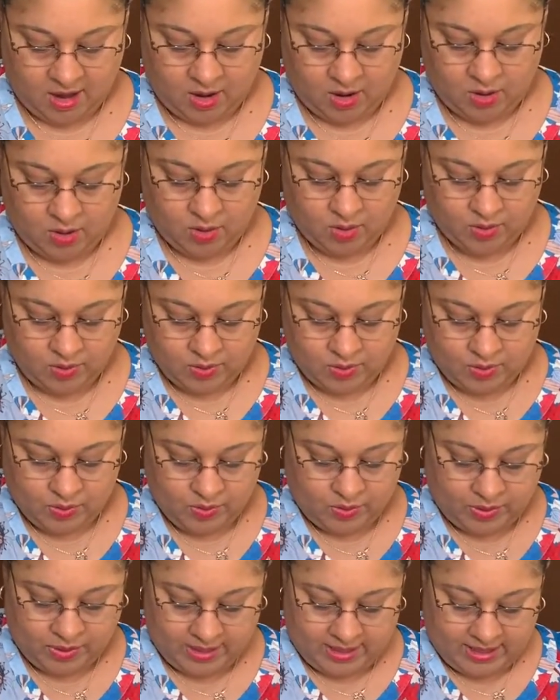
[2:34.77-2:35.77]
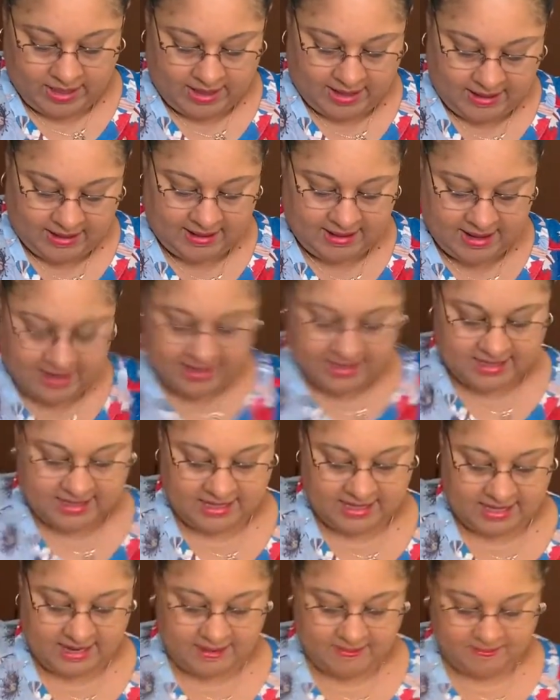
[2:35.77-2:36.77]
Oh, Lord. Let's
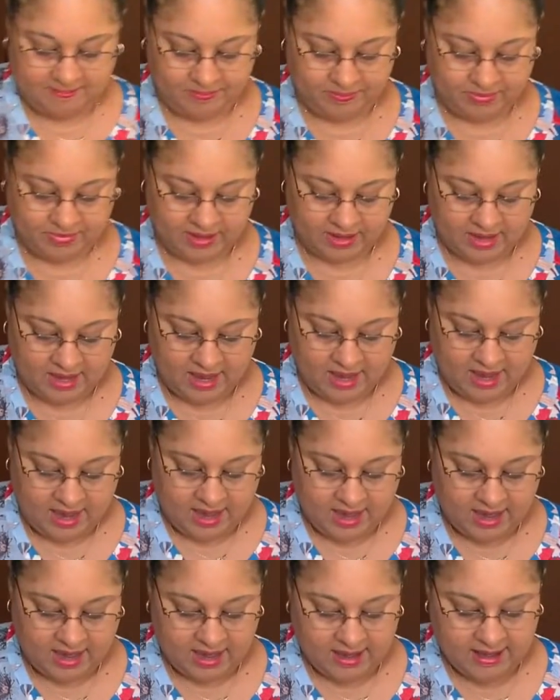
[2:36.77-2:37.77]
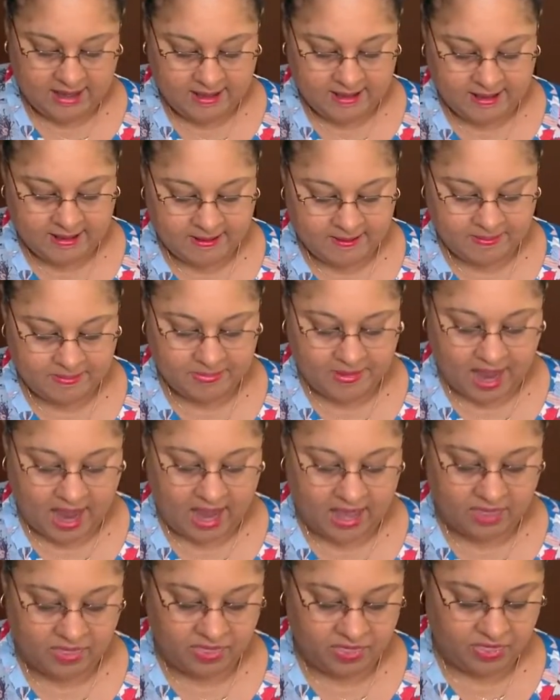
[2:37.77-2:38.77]
see.
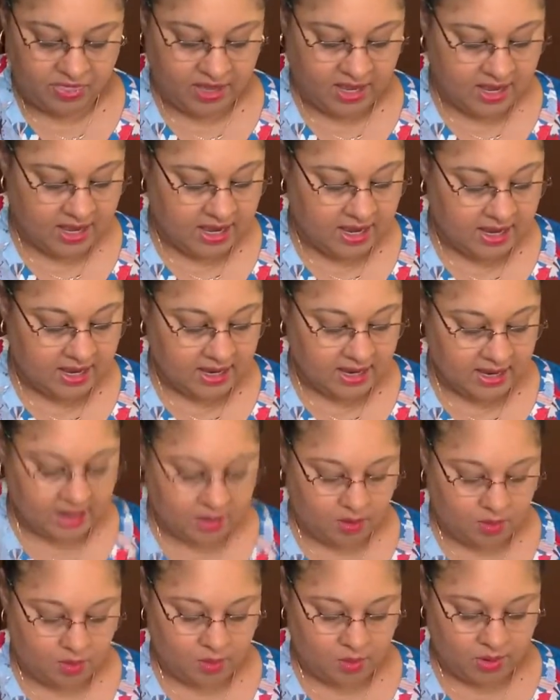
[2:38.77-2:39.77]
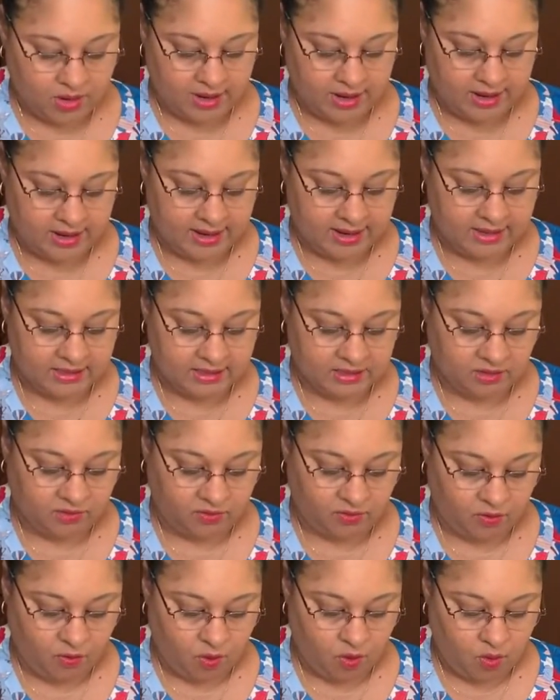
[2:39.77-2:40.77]
I think it was
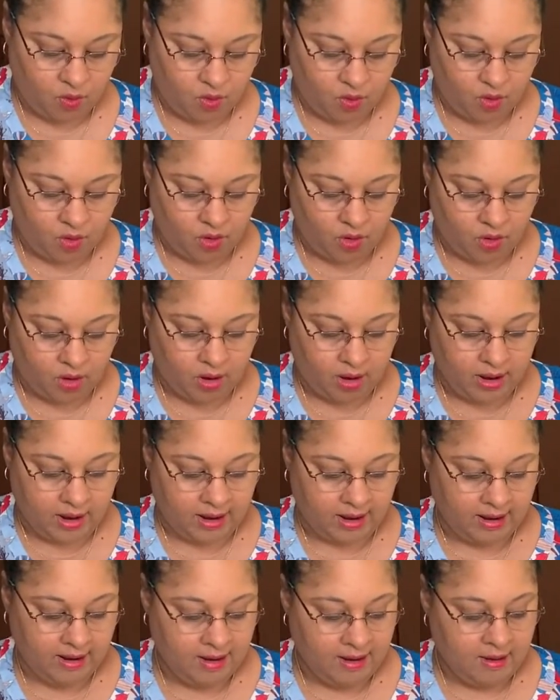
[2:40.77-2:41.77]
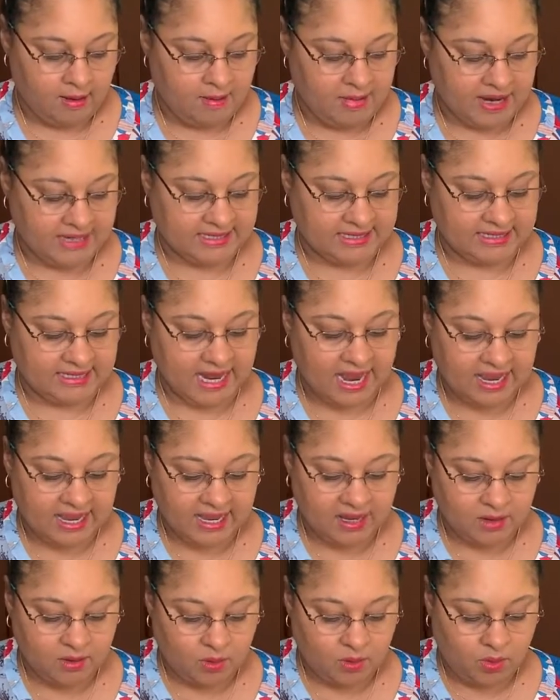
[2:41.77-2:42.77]
for my
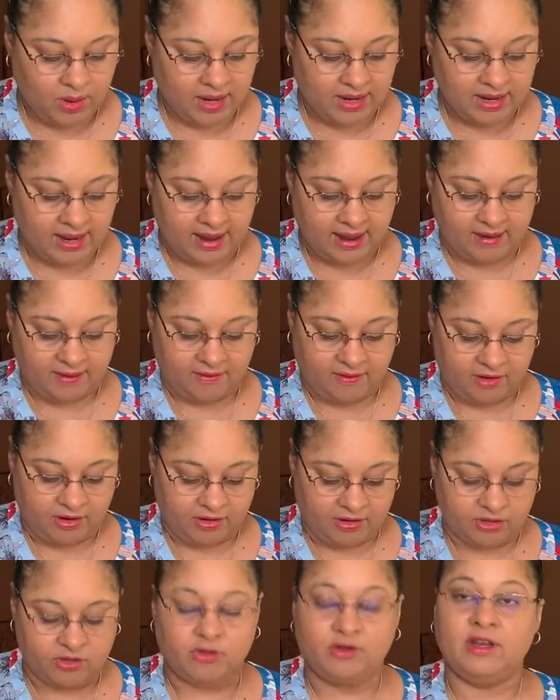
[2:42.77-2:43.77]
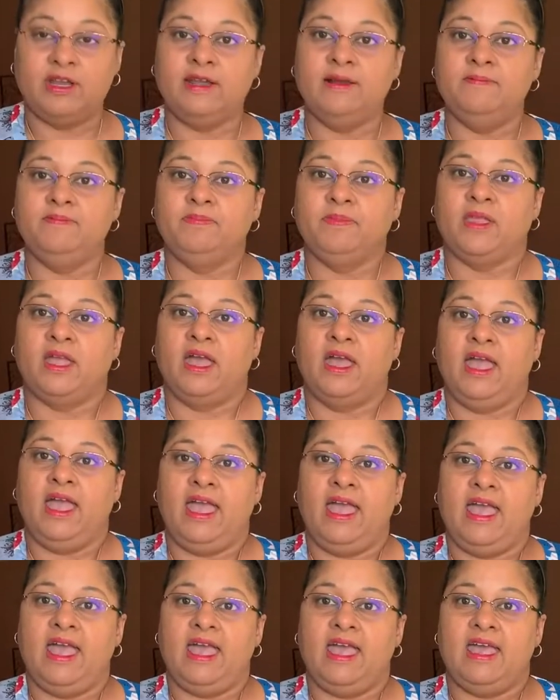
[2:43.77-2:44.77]
second wedding anniversary,
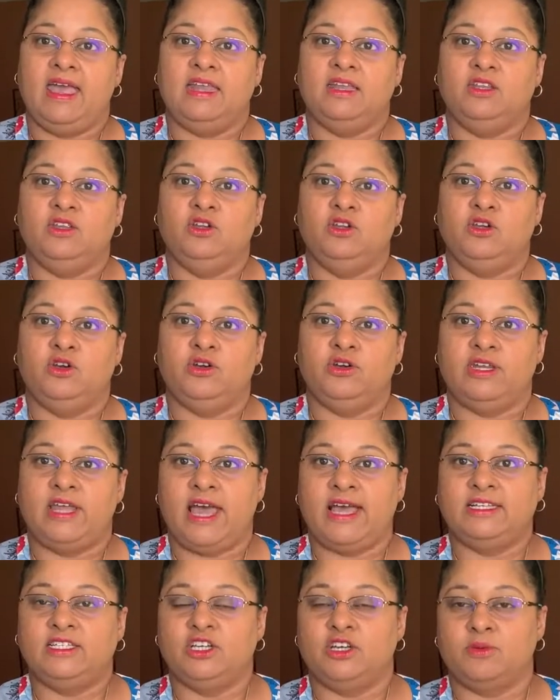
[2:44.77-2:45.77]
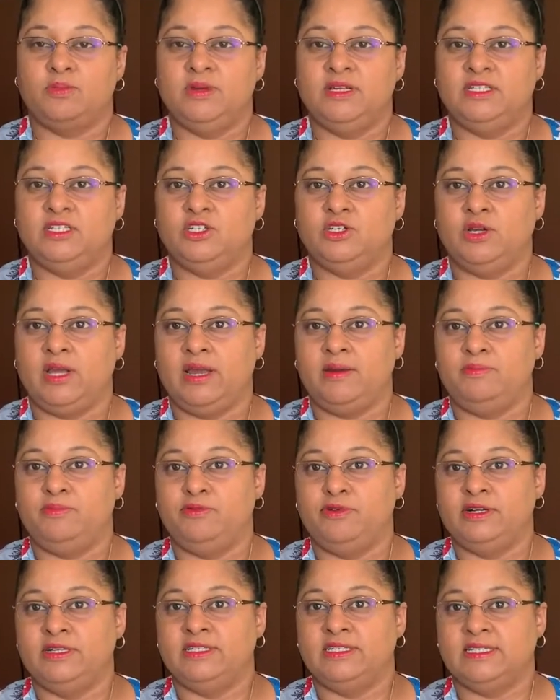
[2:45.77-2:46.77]
and your dad took me to a
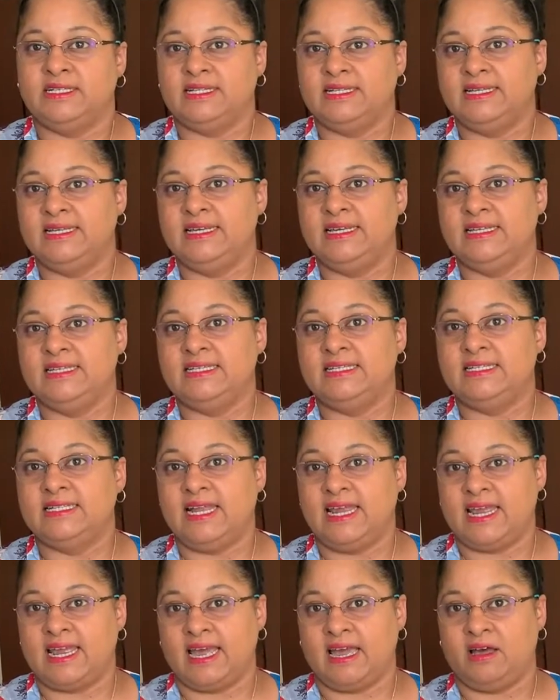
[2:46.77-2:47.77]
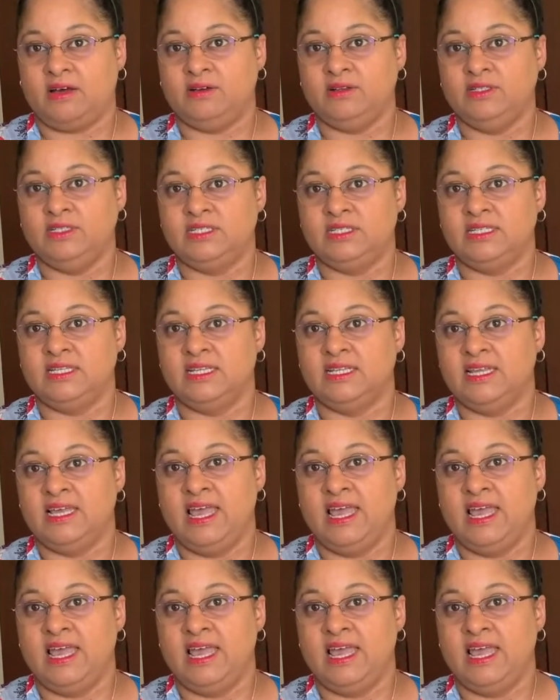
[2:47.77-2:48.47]
Brazilian steakhouse.